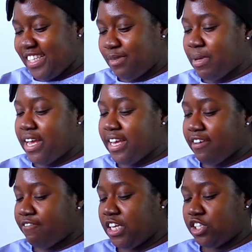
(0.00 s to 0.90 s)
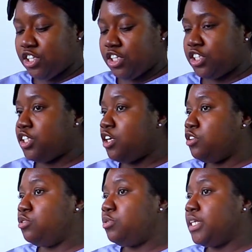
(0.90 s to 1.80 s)
This blanket feature,
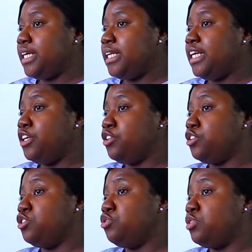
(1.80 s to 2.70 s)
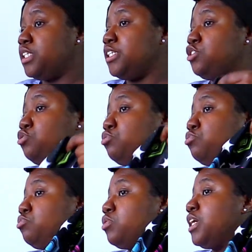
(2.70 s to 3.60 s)
you can either use it
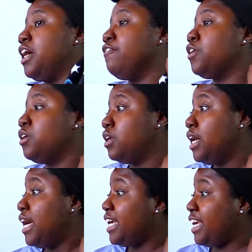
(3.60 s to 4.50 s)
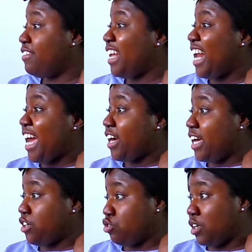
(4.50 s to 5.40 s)
to cover, give that
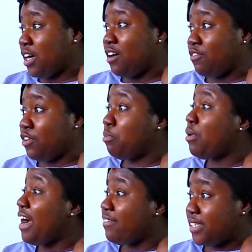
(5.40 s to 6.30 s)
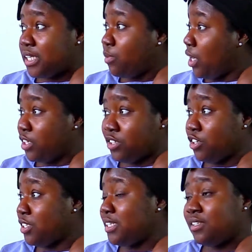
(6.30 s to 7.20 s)
extra cover and privacy while you're
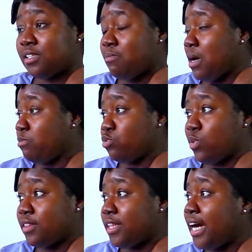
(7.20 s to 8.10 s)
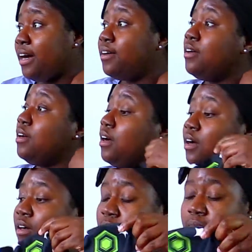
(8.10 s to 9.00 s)
nursing. Some moms want that.
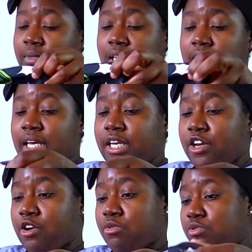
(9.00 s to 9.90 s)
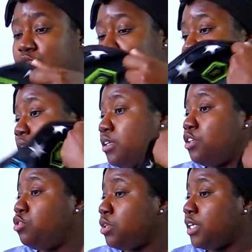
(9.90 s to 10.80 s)
So
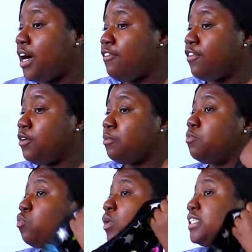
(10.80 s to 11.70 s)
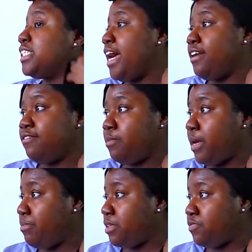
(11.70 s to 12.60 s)
you can cover one side of the
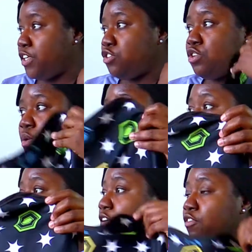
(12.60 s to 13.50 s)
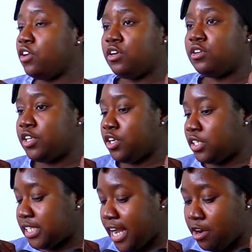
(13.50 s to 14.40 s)
baby's face. You don't want to cover their
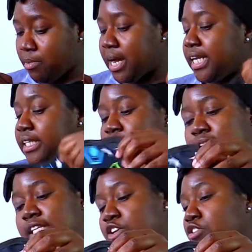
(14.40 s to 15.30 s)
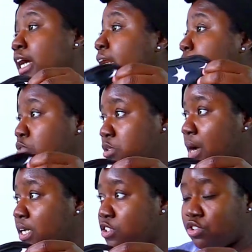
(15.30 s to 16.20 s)
entire body, because then you're not able to
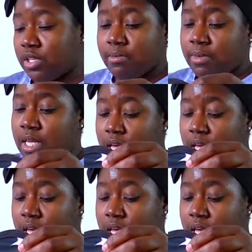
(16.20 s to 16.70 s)
monitor them.